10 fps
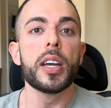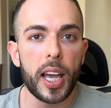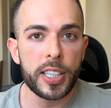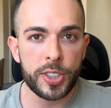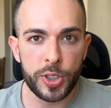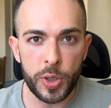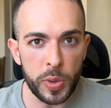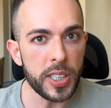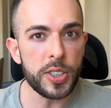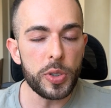as soon
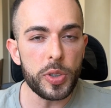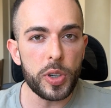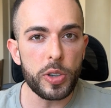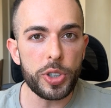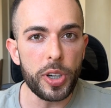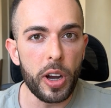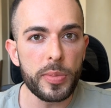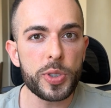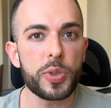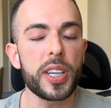as you go to your home
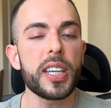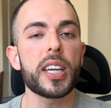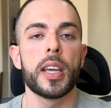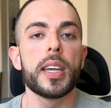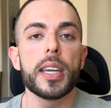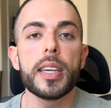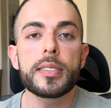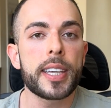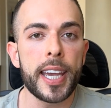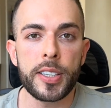screen, it
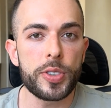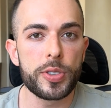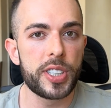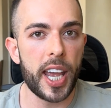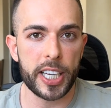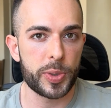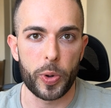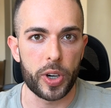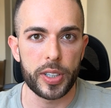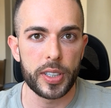cancels the
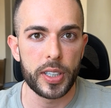export.